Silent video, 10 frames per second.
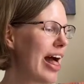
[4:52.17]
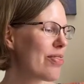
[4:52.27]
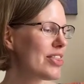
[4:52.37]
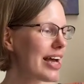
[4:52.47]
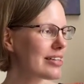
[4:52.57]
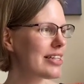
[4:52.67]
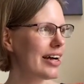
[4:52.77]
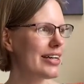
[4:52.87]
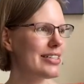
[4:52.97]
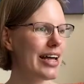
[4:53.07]
Next thing
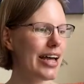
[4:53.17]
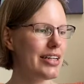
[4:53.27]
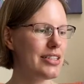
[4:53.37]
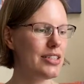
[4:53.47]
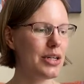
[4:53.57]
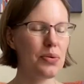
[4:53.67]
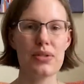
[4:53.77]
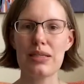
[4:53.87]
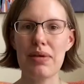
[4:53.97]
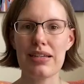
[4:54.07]
I decided to do was
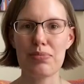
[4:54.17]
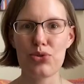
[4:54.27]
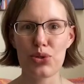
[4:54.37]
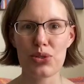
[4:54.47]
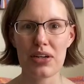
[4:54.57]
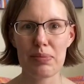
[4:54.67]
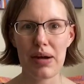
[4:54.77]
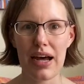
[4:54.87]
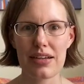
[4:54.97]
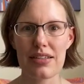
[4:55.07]
to make some drawstring
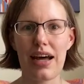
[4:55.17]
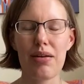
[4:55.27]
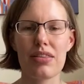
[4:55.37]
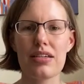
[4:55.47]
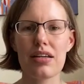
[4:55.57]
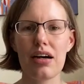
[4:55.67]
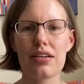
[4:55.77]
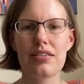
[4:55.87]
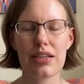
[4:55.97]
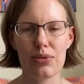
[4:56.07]
bags. Now these are
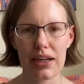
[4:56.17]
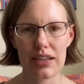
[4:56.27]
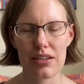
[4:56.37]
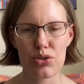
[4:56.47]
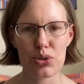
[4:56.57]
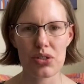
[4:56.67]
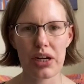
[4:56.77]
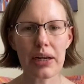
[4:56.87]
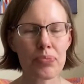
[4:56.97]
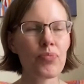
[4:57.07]
still lacking the
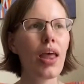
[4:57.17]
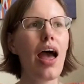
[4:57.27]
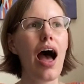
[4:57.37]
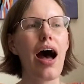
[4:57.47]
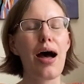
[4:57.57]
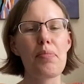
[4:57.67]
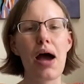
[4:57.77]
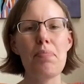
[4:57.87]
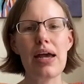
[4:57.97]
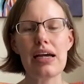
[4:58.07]
drawstring,
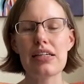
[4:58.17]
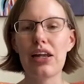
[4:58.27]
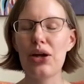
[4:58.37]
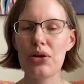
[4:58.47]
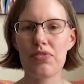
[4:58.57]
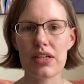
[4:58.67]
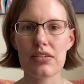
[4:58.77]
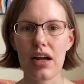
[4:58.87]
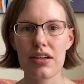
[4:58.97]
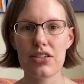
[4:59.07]
I made a load of these
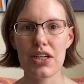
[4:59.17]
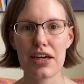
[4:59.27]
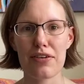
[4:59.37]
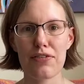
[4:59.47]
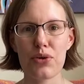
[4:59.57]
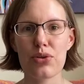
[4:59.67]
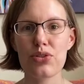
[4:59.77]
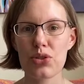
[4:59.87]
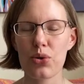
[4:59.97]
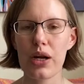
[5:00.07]
last year for
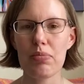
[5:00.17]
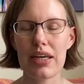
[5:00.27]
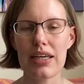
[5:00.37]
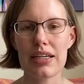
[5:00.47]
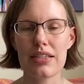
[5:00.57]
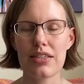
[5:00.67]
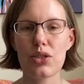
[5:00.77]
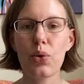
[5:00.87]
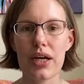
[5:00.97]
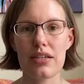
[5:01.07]
storing my kids'
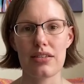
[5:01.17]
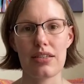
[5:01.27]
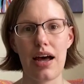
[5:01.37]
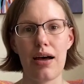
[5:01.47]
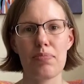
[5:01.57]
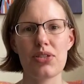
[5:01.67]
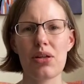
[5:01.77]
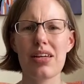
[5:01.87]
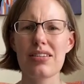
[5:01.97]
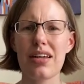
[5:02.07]
toys. So
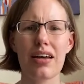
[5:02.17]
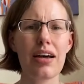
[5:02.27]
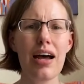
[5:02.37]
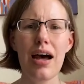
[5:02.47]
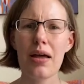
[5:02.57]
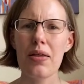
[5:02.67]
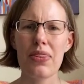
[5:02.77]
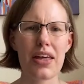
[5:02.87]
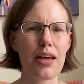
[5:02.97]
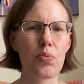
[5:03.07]
things like
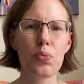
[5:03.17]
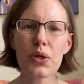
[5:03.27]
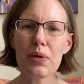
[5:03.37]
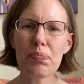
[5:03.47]
the wooden